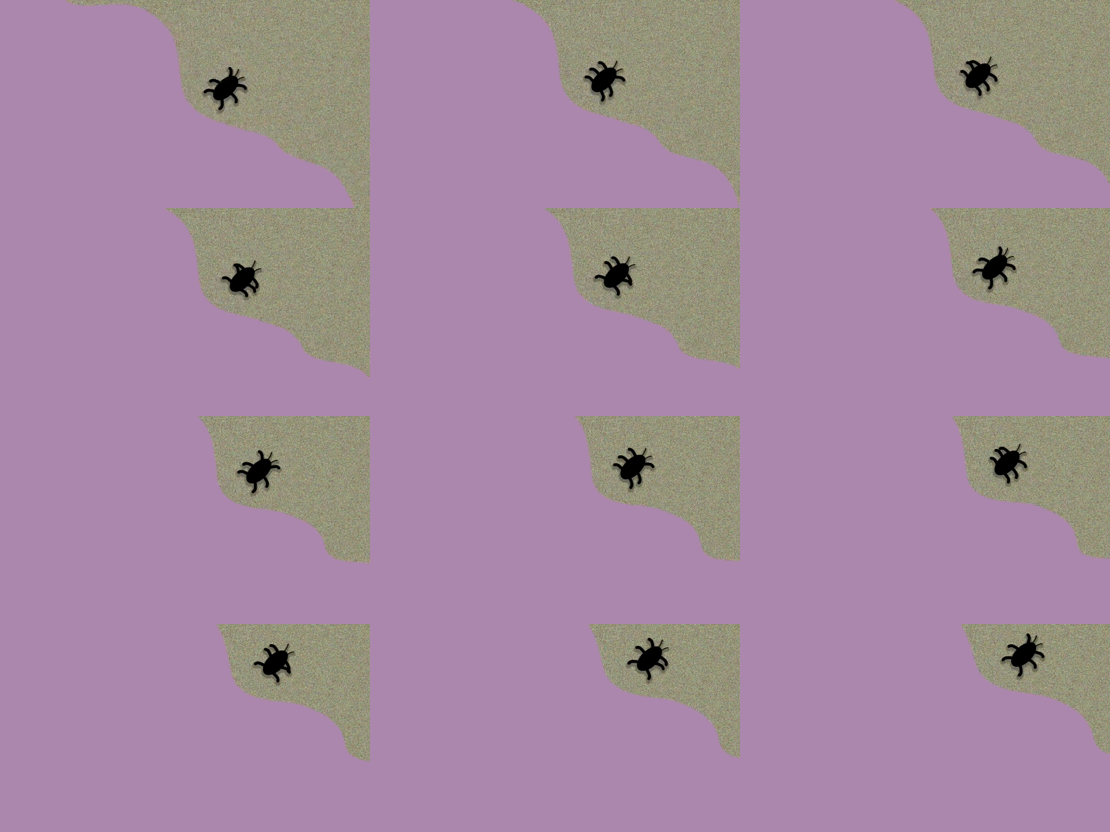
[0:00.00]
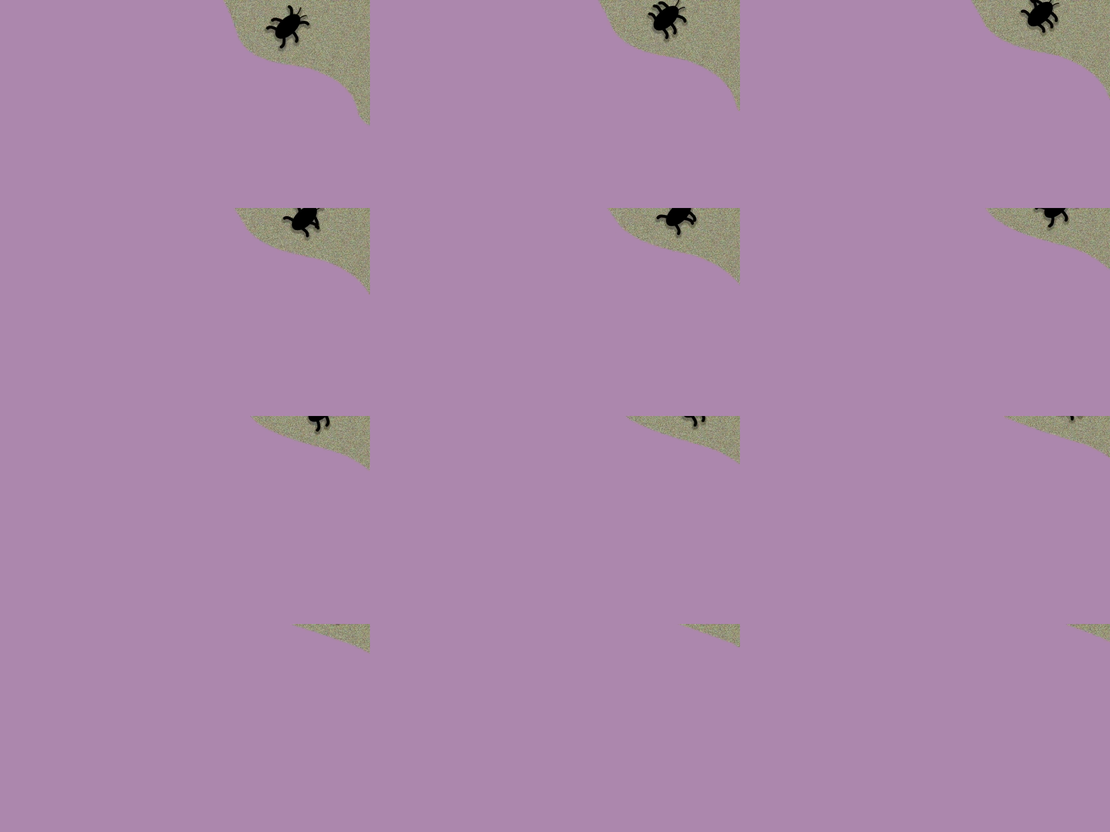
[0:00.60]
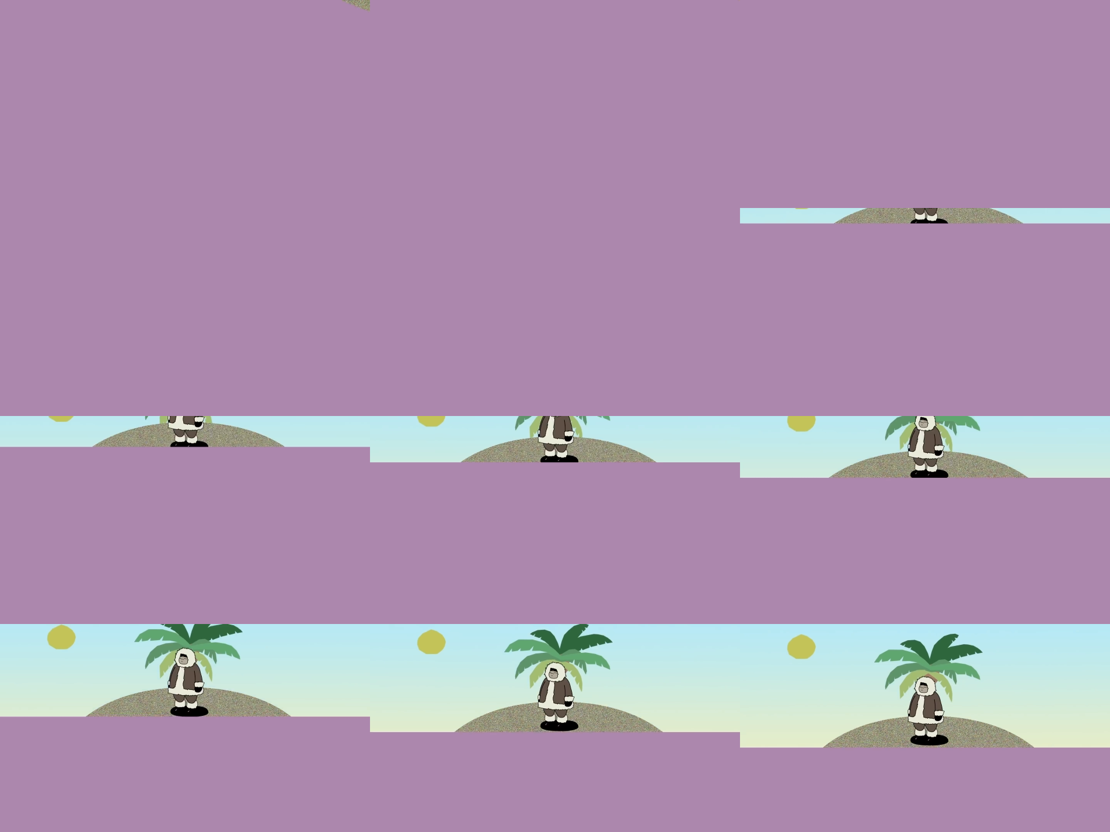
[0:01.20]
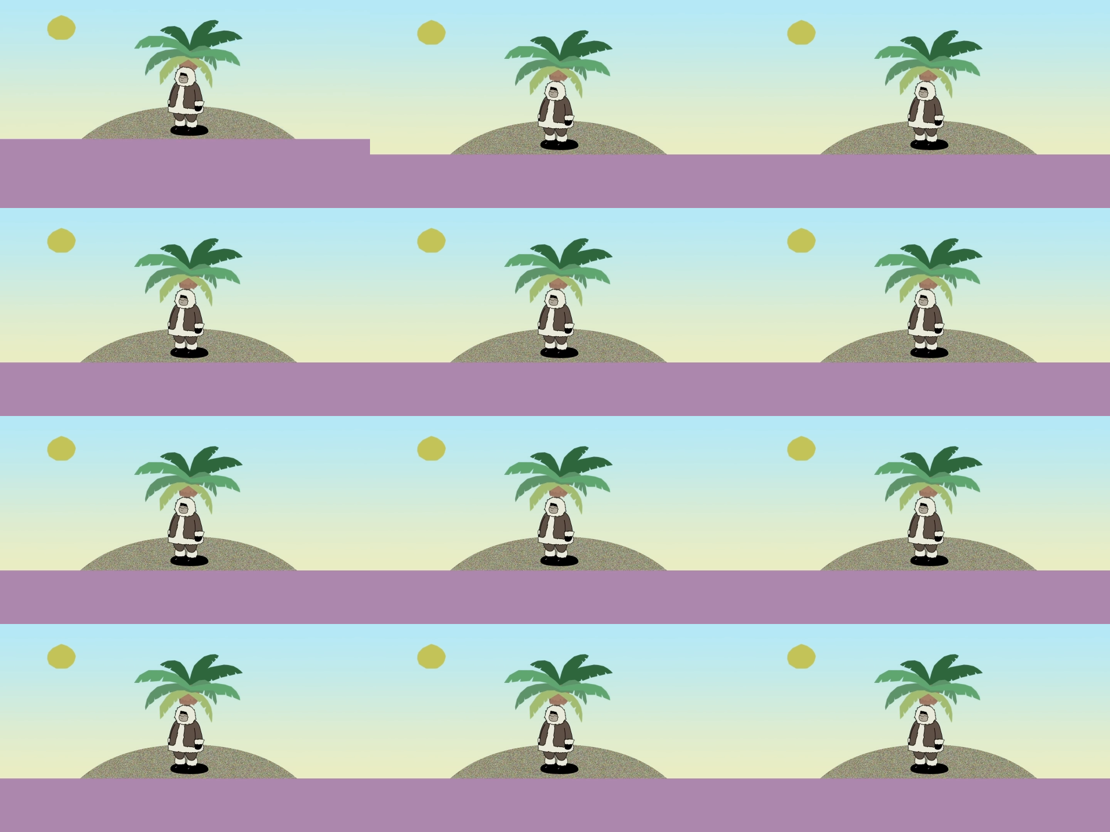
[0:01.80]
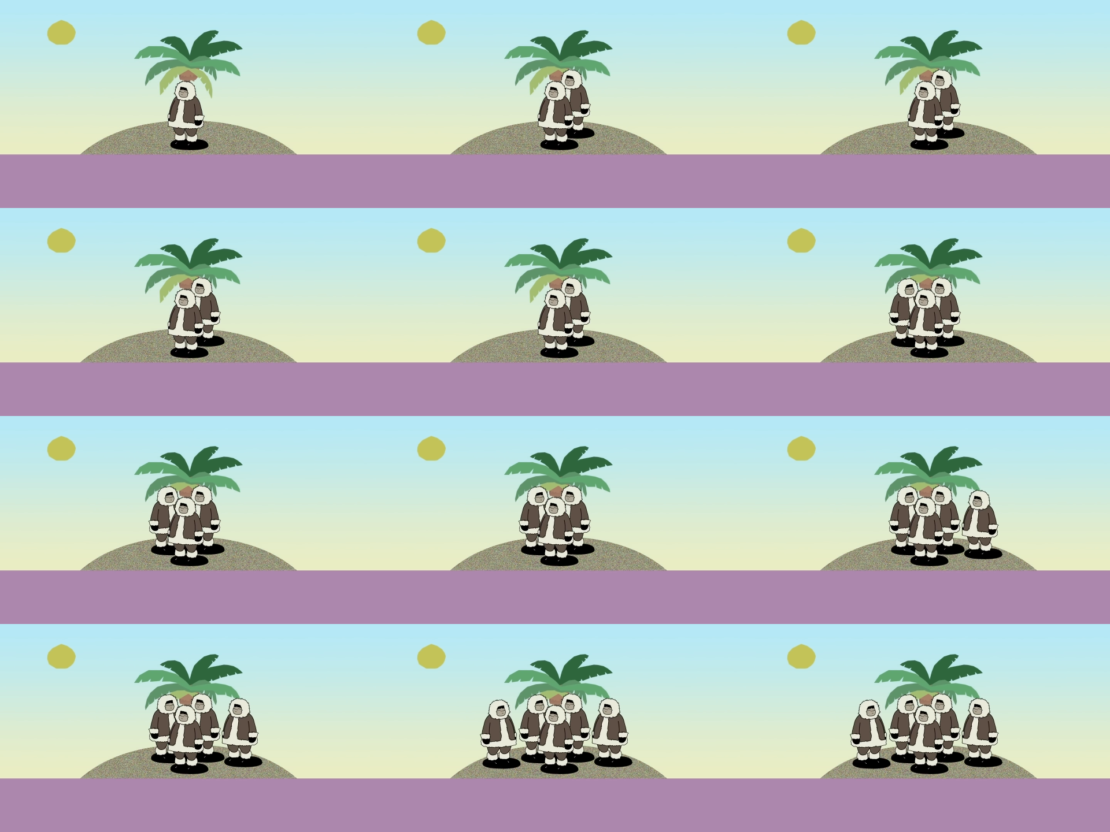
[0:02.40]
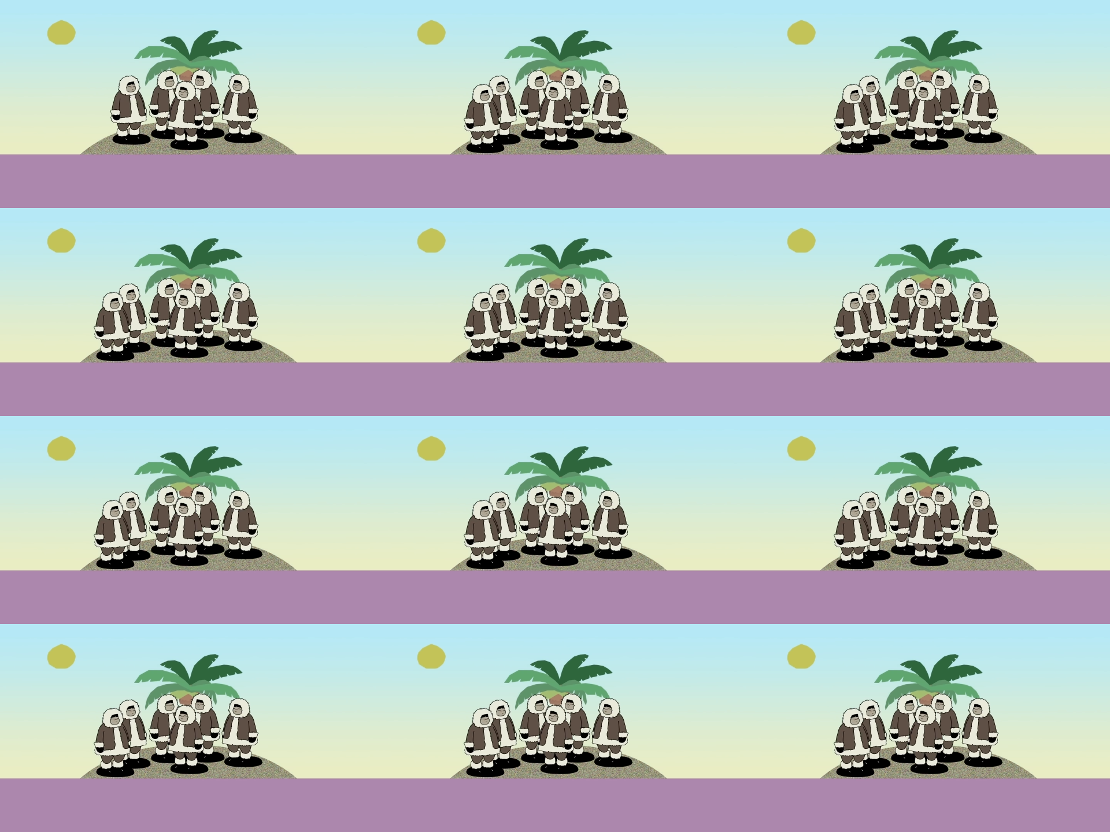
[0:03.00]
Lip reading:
No face is visible, so there are no lips to read.